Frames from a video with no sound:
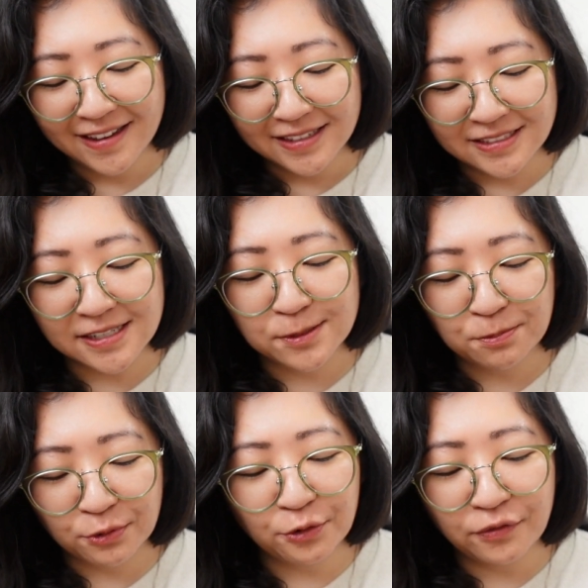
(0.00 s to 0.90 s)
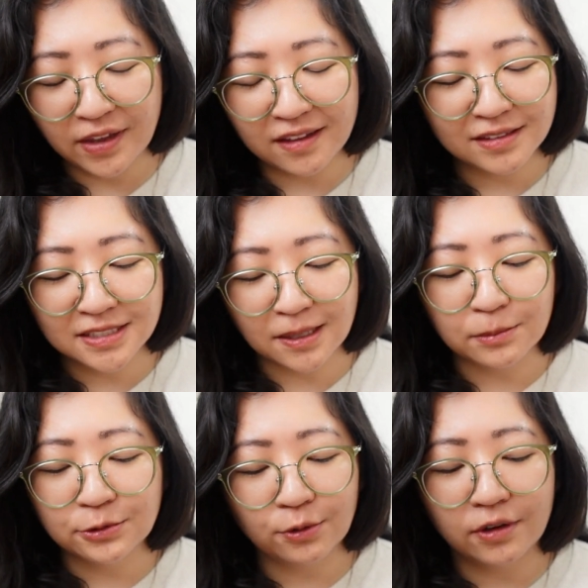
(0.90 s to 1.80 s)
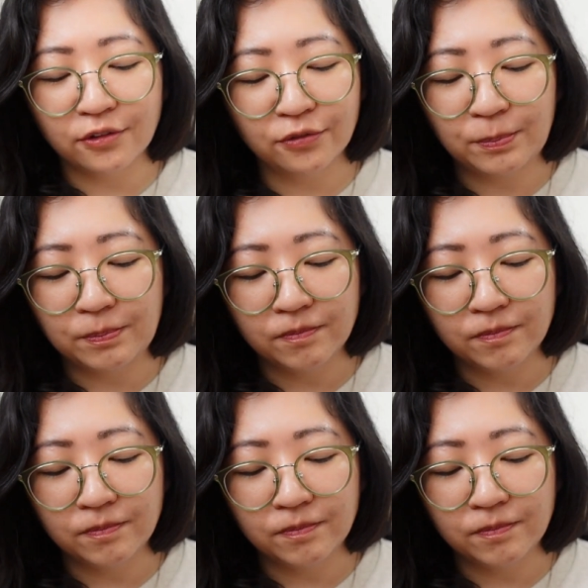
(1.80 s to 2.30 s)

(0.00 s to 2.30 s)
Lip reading: disproving some sort of